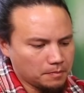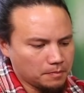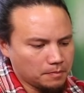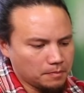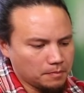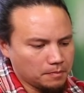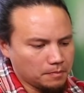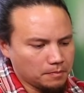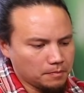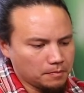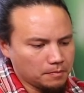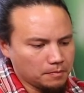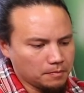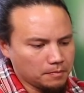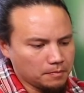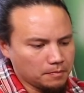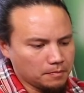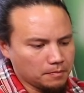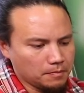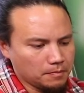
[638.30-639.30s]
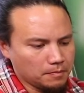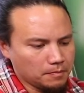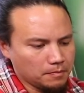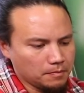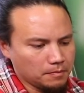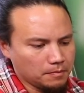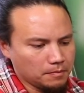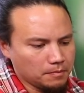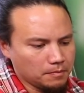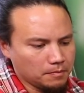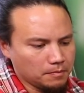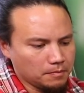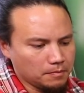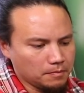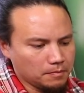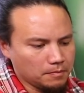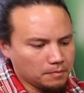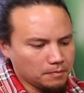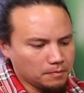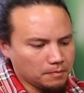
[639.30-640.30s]

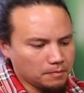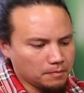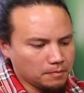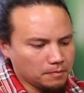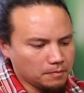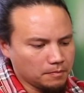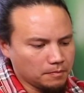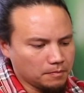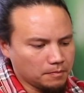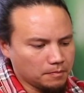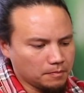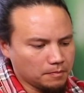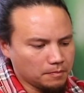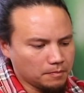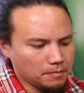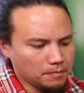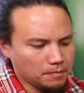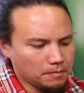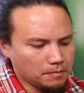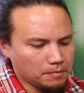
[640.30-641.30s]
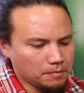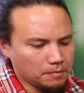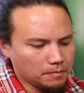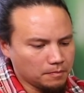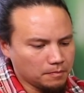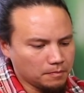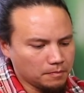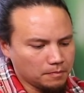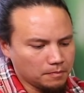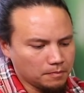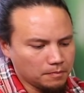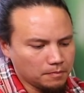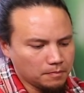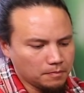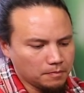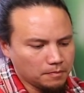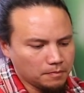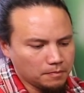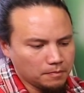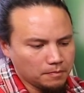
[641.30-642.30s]

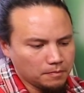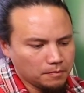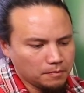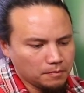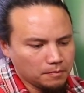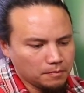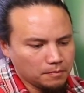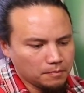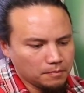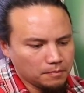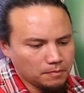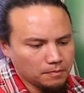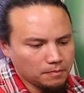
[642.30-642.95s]
No words are spoken by the person on screen.